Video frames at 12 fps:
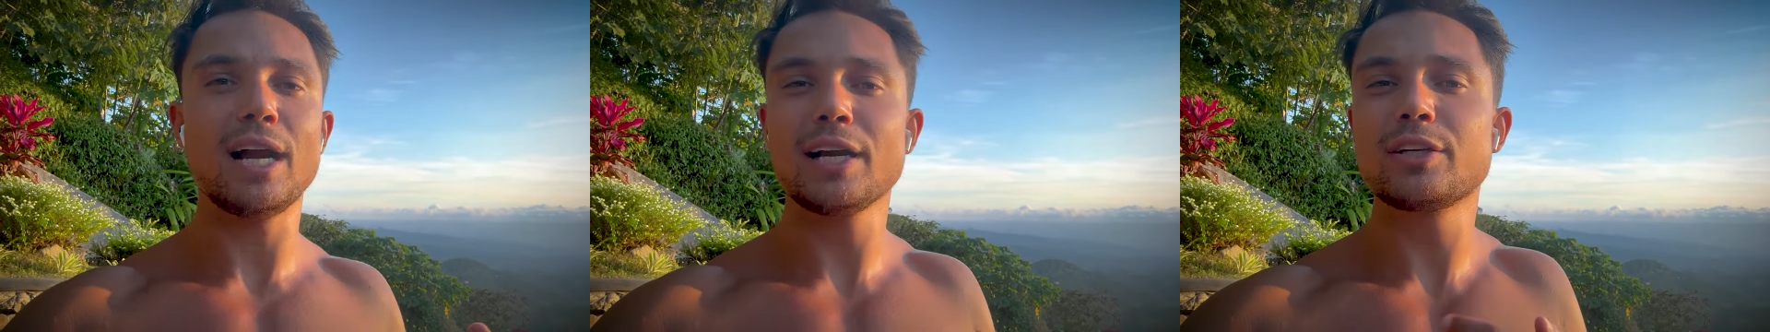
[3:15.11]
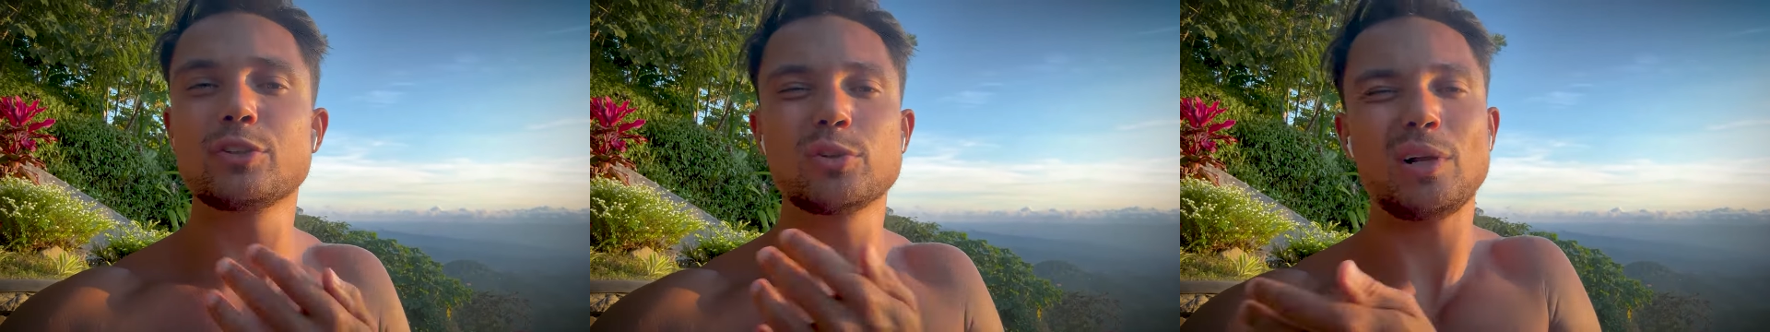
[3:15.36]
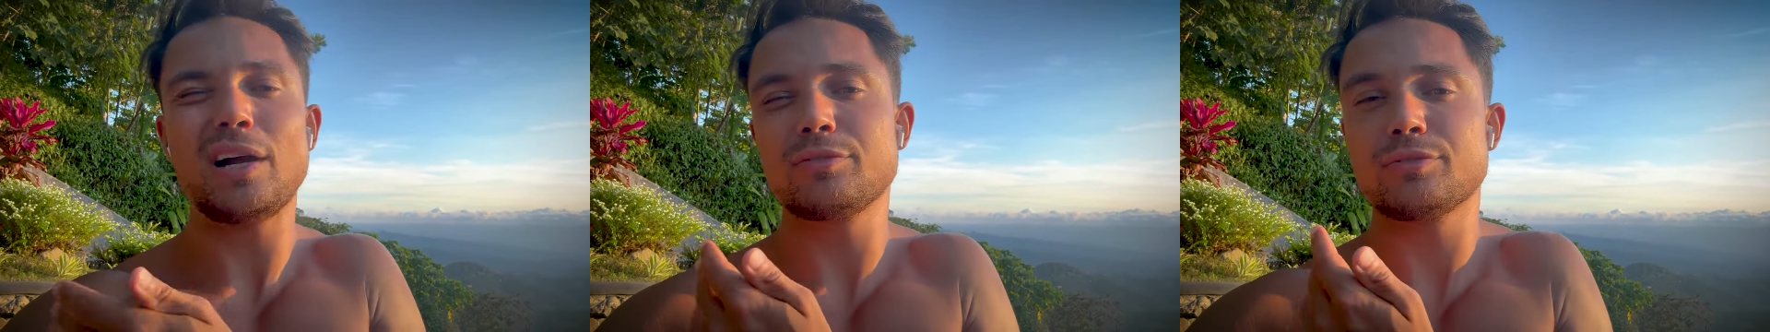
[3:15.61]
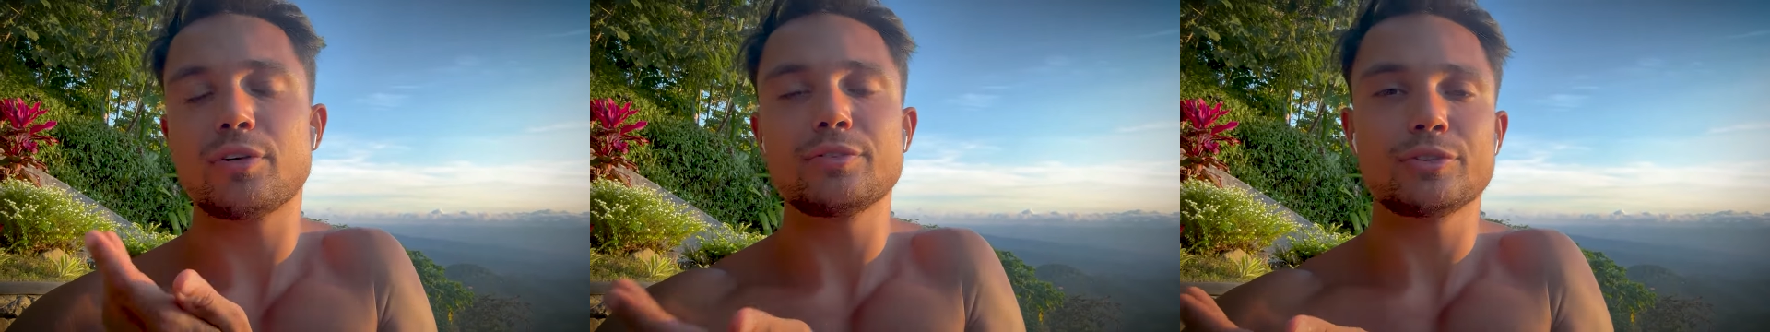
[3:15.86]
I could call,
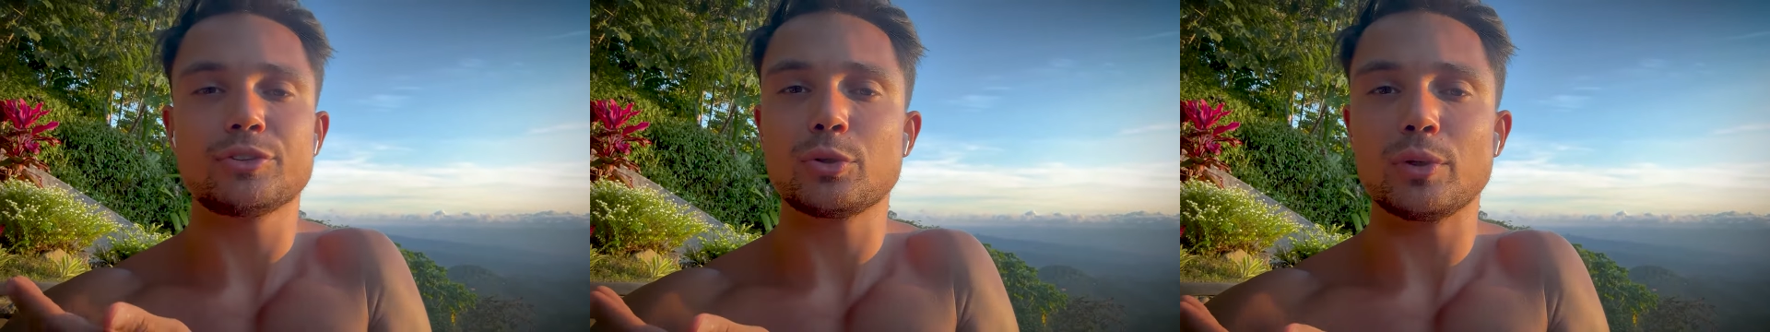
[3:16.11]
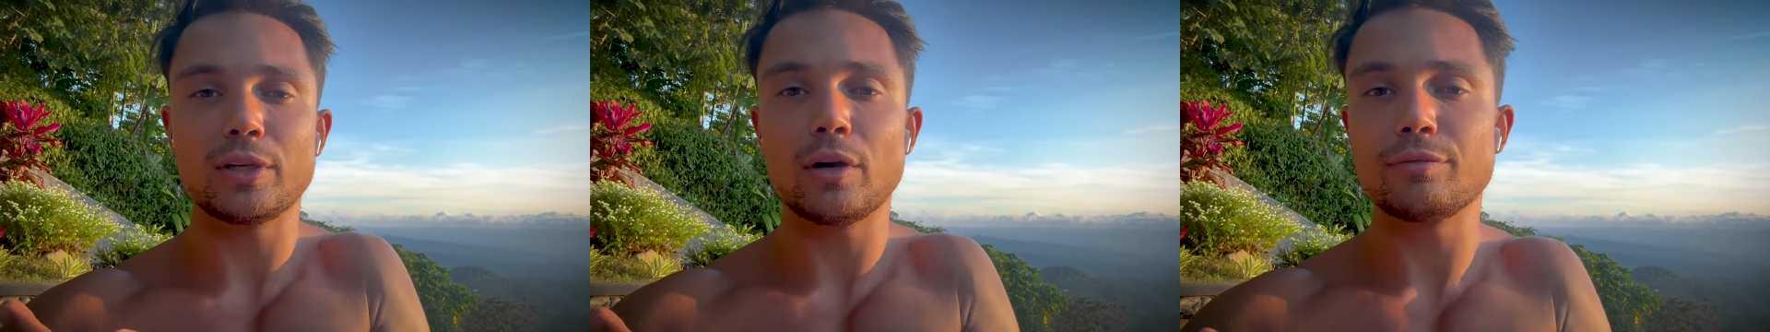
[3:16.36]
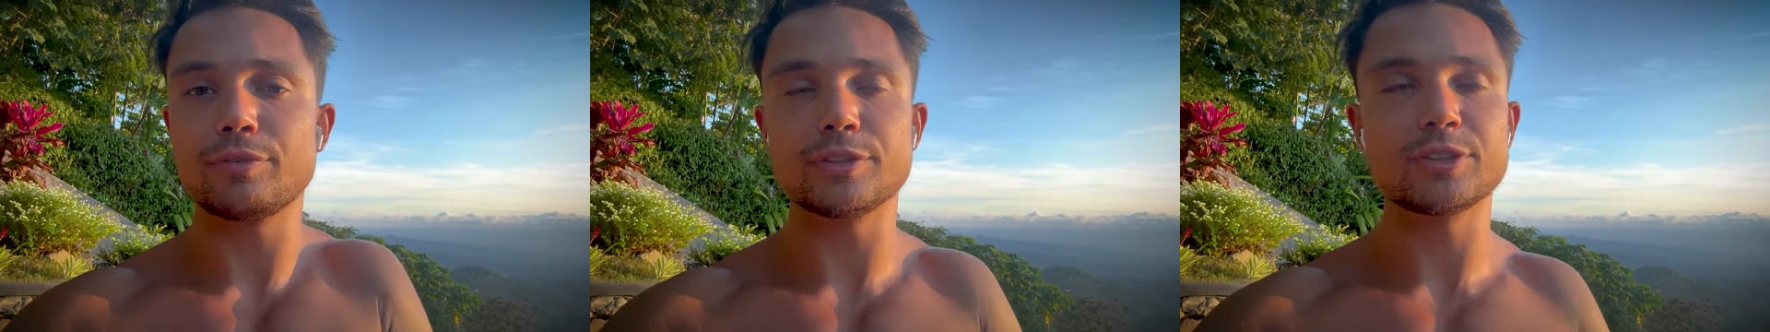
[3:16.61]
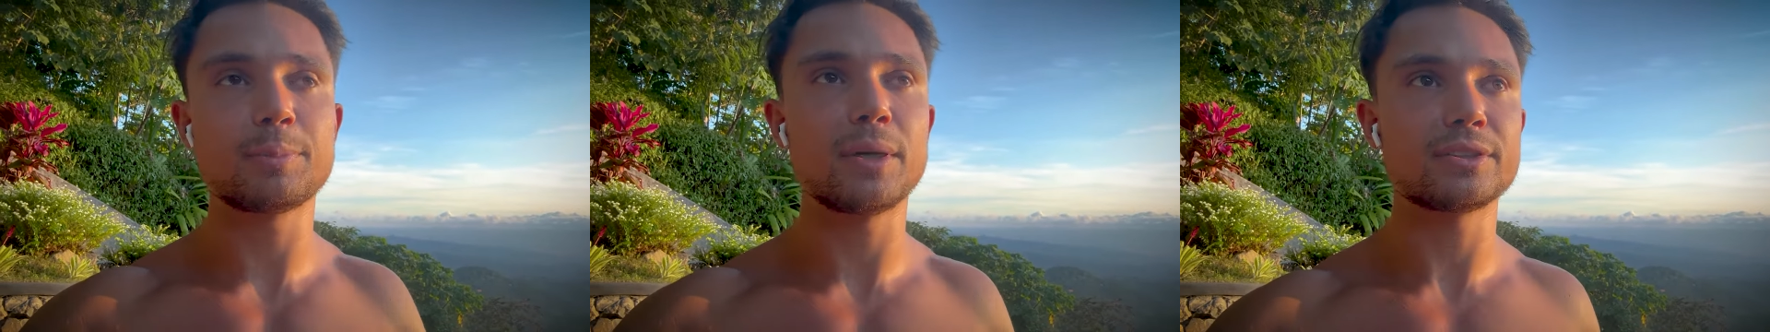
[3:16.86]
I'd rather just call it
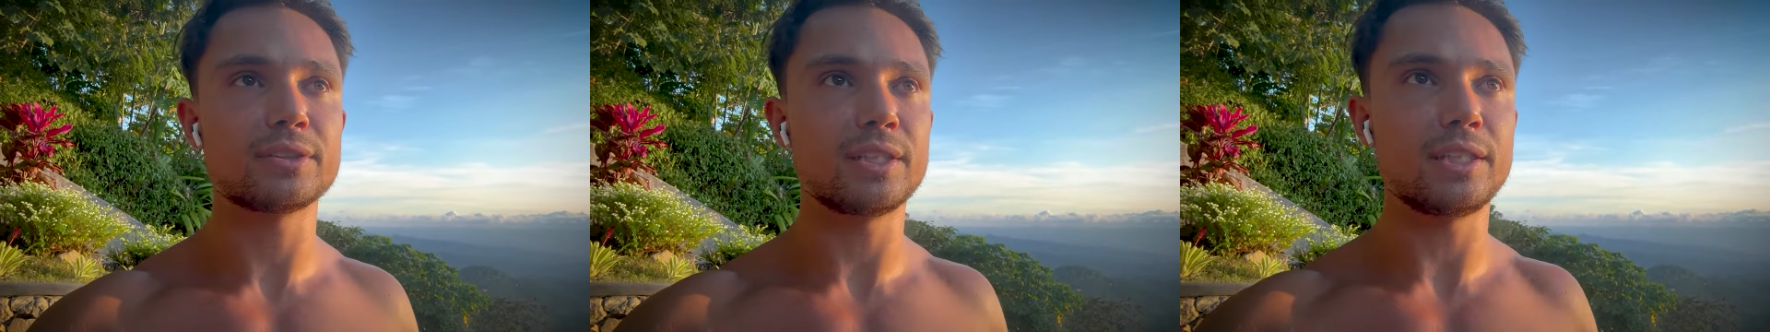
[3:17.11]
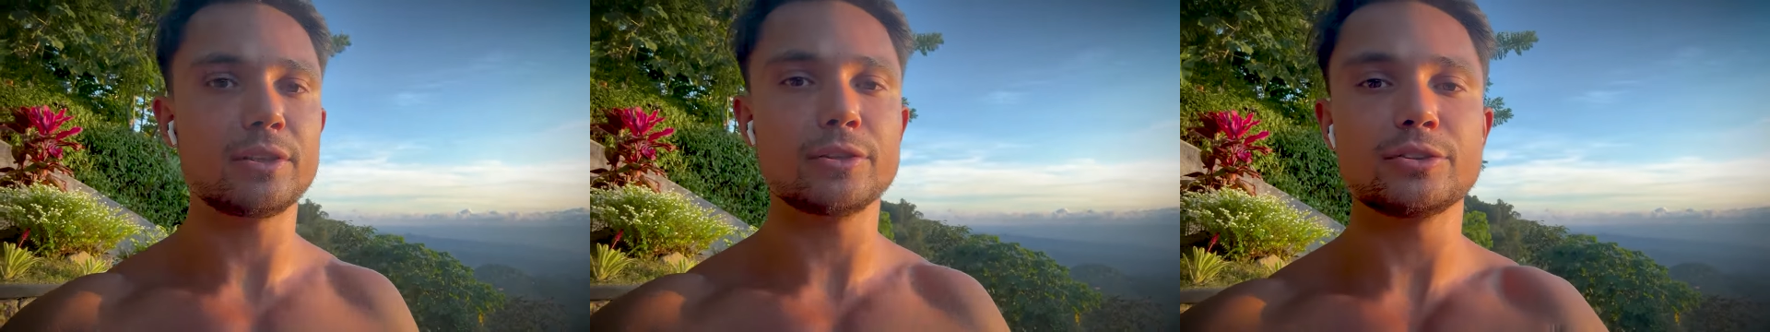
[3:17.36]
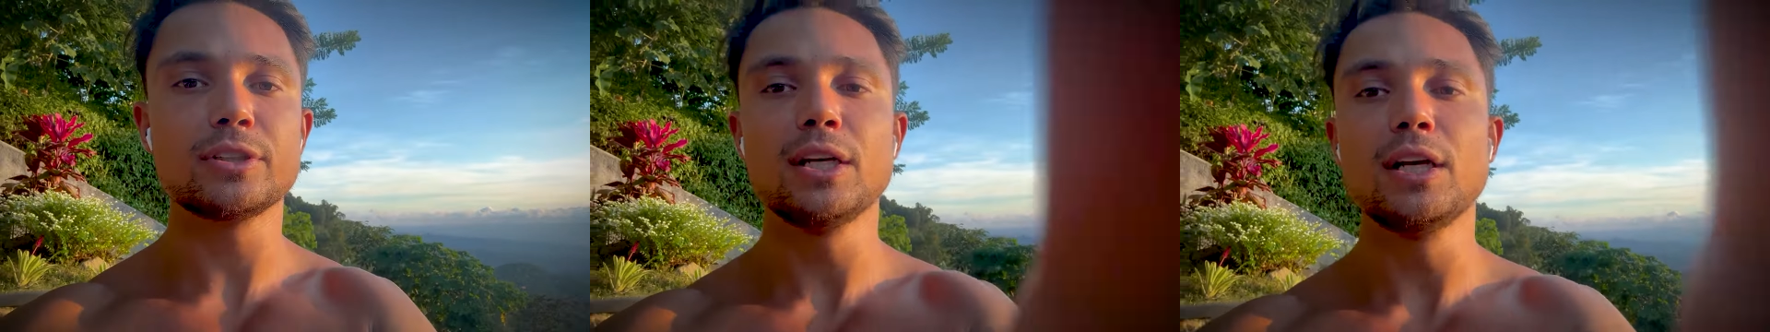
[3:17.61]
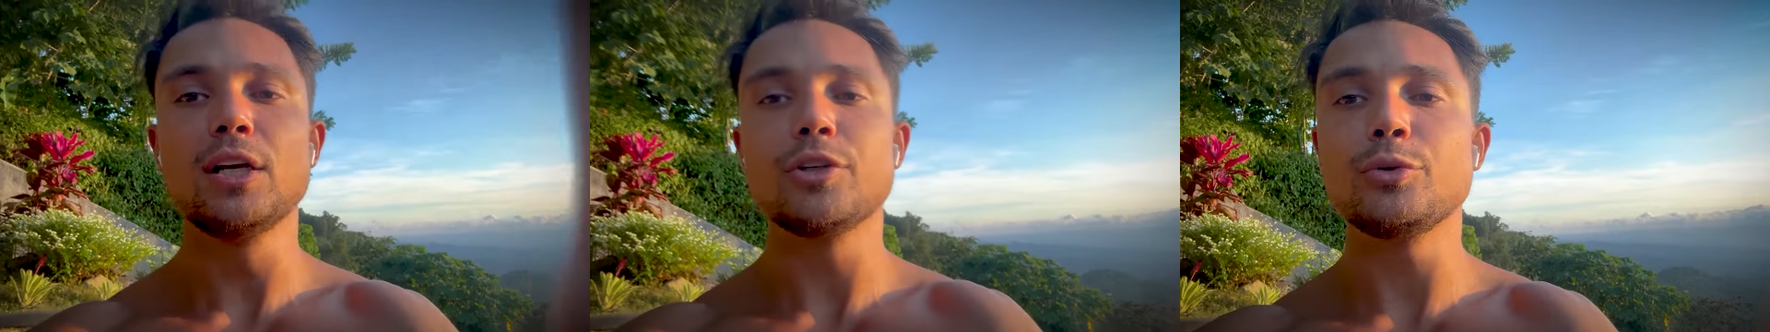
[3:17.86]
confidence personally, because
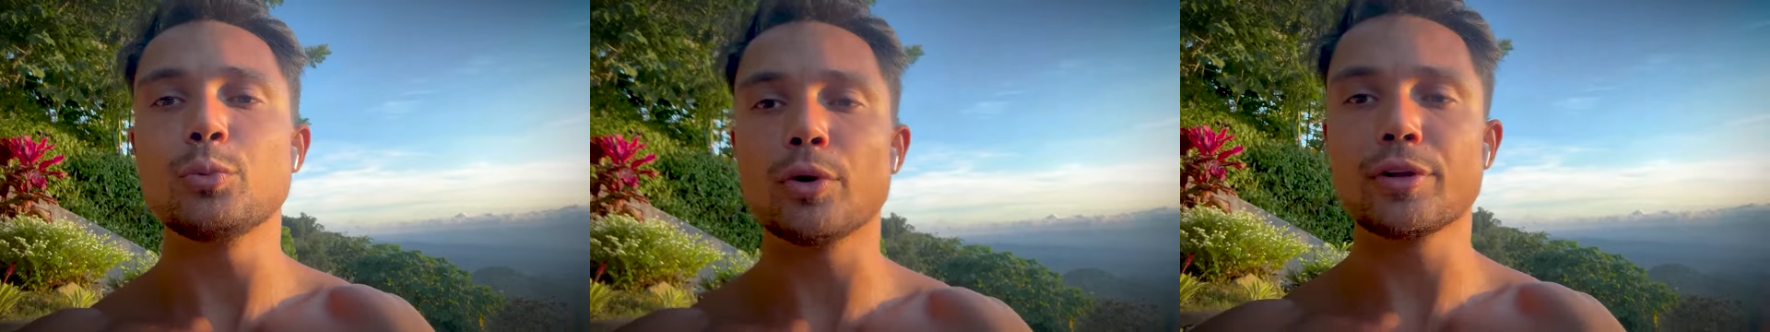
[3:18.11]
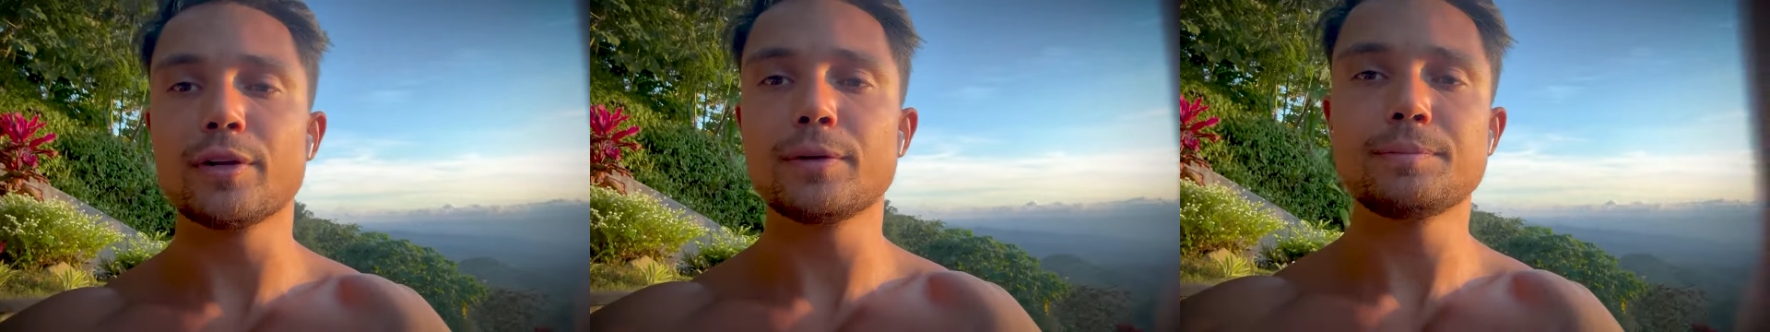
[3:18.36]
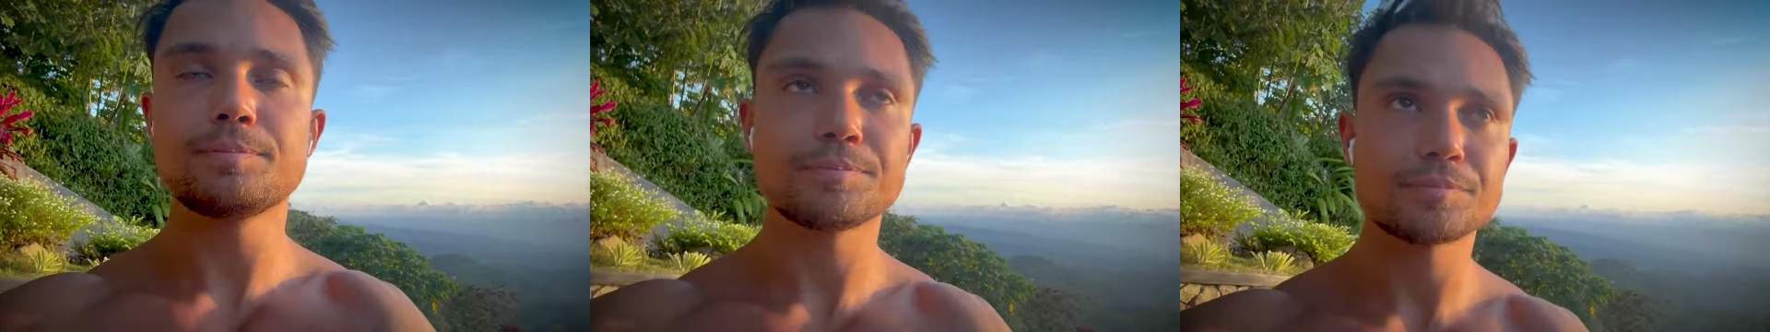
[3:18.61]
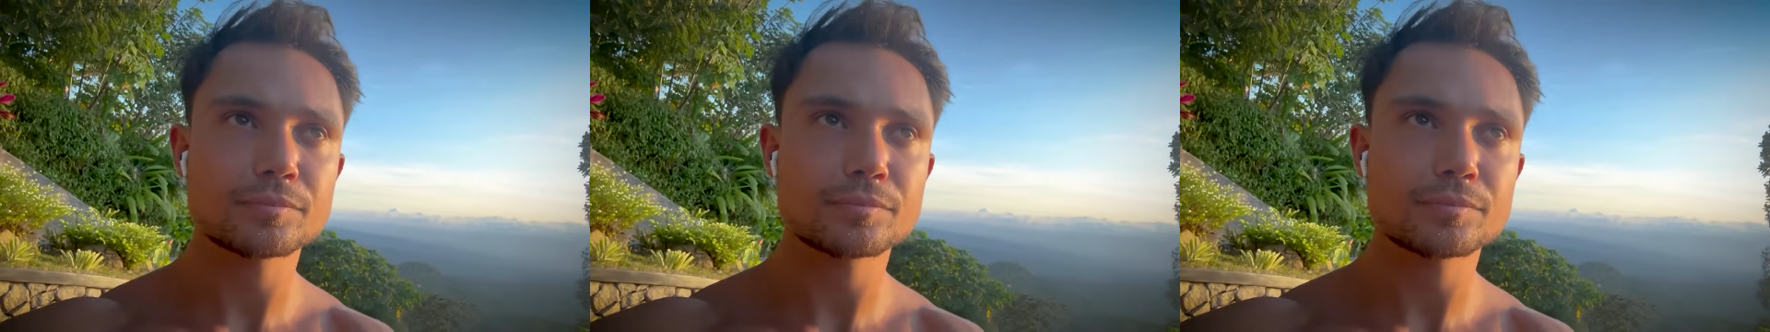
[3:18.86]
you want to,